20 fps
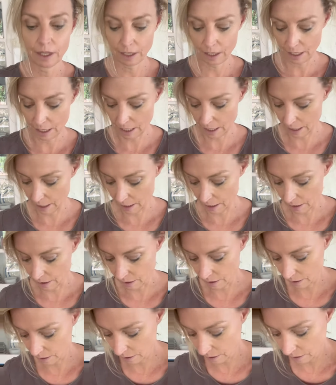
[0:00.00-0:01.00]

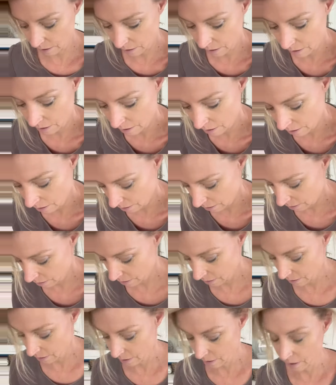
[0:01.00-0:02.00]
and
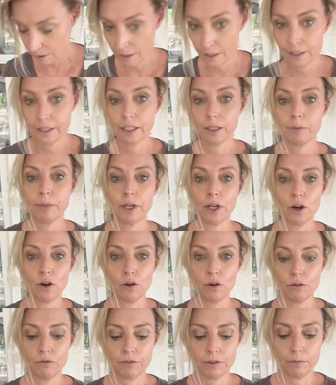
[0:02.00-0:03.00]
a little bit
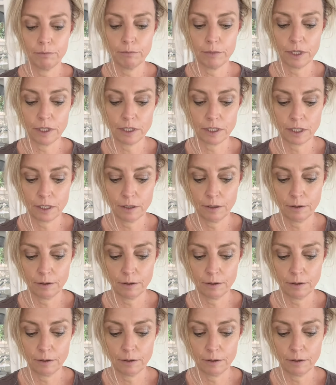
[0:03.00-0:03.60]
of Mud